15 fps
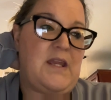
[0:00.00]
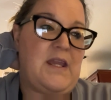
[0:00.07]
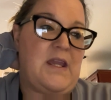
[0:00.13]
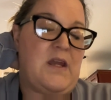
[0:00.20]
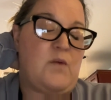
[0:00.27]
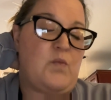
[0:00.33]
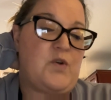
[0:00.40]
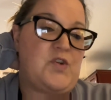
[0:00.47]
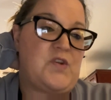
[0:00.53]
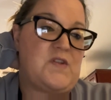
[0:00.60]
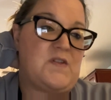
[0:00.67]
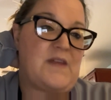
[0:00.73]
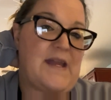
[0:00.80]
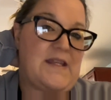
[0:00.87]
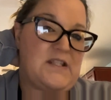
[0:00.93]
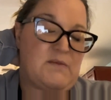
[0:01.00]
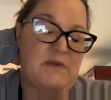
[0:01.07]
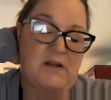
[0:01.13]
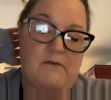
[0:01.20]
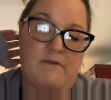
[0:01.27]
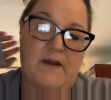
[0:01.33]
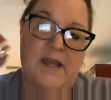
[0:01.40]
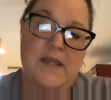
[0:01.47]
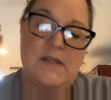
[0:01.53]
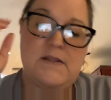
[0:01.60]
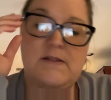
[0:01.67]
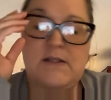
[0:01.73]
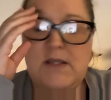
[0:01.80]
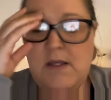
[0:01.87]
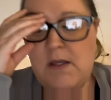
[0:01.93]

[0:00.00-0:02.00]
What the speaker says: and would just like some advice,